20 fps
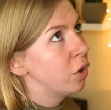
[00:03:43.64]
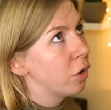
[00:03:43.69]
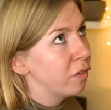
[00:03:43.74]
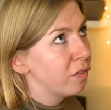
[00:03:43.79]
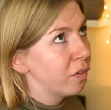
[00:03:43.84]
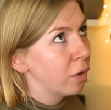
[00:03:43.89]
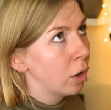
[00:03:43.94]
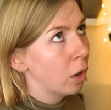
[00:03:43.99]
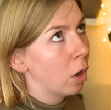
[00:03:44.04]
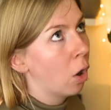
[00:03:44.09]
2
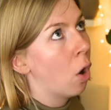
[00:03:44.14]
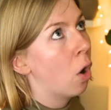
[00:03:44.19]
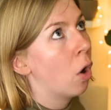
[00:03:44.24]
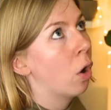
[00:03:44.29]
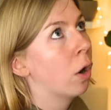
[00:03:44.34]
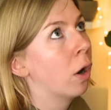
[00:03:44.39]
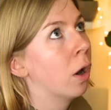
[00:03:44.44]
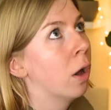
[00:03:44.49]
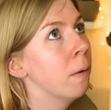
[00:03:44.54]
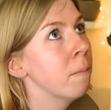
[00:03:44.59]
foot
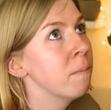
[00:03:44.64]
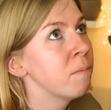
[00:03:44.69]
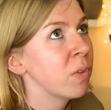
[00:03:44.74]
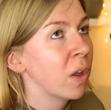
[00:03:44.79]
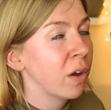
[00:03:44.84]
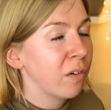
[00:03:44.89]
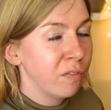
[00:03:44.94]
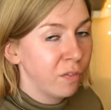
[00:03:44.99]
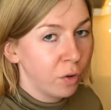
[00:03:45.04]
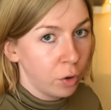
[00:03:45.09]
long,
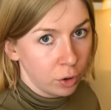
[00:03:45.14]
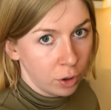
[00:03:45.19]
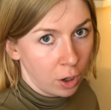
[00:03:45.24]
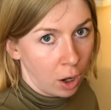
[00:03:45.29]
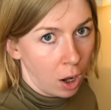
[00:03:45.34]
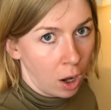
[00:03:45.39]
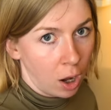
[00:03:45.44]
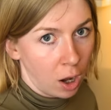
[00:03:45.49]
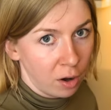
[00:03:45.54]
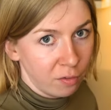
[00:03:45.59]

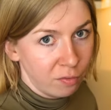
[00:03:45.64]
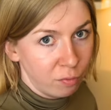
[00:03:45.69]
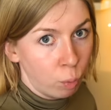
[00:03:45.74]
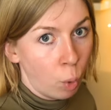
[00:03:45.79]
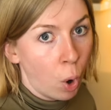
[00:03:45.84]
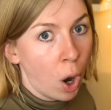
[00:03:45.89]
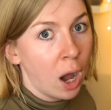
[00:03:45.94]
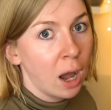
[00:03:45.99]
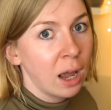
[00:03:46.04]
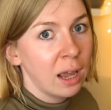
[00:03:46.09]
1.5 feet
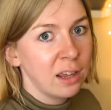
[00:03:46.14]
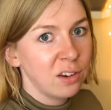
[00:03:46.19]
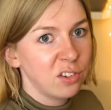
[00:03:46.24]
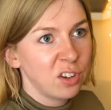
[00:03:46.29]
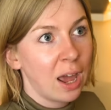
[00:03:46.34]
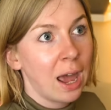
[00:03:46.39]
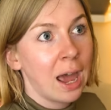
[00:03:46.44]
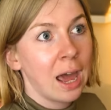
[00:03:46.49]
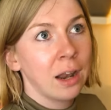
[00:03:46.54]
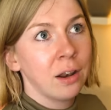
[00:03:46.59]
wide,
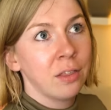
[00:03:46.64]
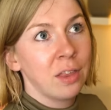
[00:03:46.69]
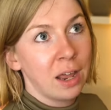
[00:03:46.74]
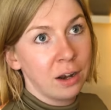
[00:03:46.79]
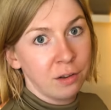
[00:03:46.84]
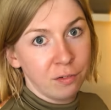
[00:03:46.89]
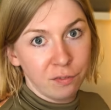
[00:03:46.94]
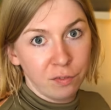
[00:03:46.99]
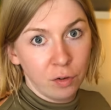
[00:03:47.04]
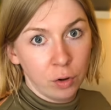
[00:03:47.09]
and
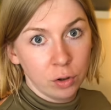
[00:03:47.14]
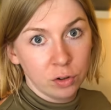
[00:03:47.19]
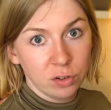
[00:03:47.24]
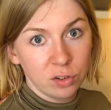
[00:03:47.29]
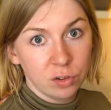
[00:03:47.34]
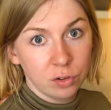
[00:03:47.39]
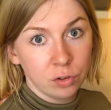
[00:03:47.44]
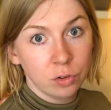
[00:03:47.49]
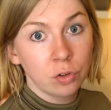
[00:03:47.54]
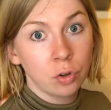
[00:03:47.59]
then 1
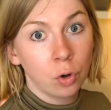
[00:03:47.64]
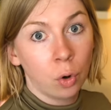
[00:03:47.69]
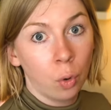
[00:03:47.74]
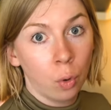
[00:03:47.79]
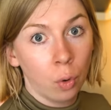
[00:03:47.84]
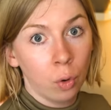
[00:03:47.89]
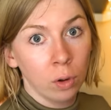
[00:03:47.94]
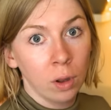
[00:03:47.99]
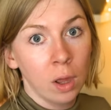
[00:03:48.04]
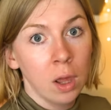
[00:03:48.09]
foot
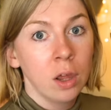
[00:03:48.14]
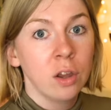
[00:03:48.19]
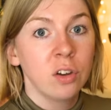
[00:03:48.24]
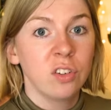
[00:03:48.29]
tall,